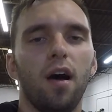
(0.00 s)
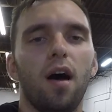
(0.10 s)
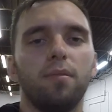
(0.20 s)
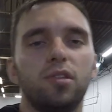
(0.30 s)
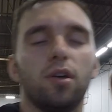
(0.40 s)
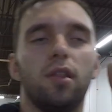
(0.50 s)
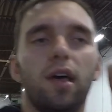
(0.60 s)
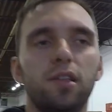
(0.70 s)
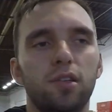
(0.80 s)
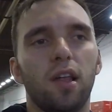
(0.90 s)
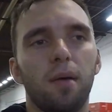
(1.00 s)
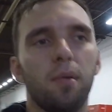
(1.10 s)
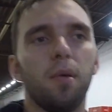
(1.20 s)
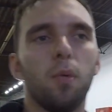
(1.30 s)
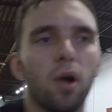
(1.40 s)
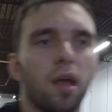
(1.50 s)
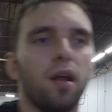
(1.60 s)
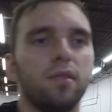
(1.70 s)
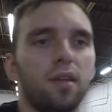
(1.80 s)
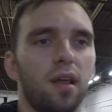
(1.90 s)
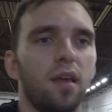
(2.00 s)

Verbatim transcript: Um, so the issue that I'm gonna be working on today